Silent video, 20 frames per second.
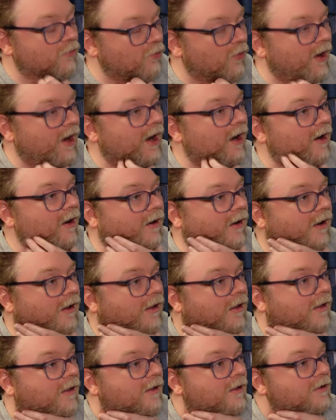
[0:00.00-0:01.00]
to wear
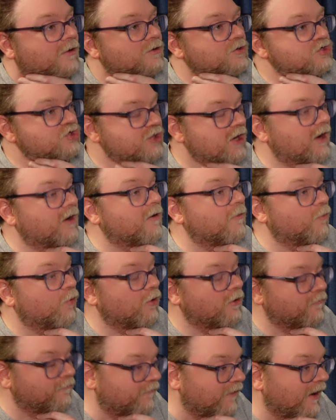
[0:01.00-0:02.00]

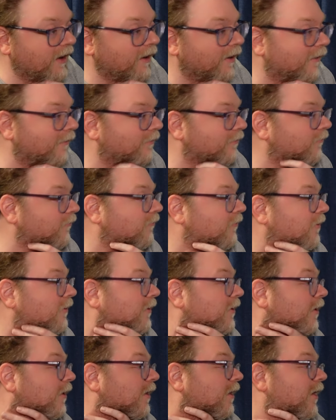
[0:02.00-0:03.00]
checkerboard Vans
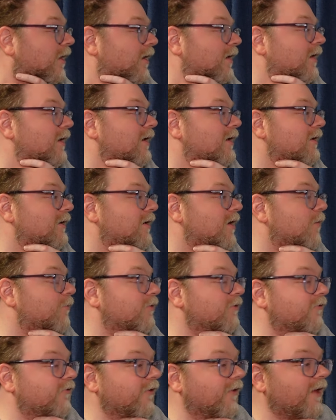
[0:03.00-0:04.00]
up
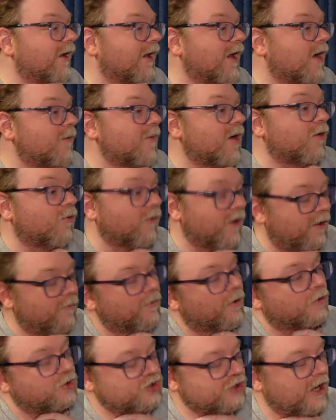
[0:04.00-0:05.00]
until I got my
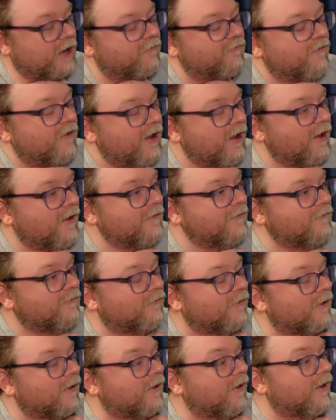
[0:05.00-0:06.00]
rainbow check
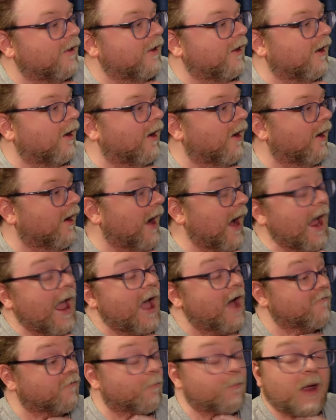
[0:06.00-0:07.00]
Vans. I
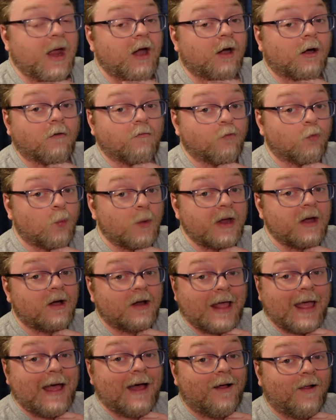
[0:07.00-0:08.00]
have a pair of
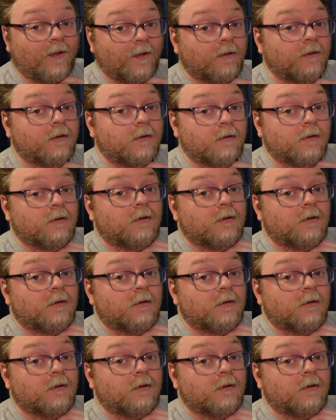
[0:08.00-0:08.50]
Weird Al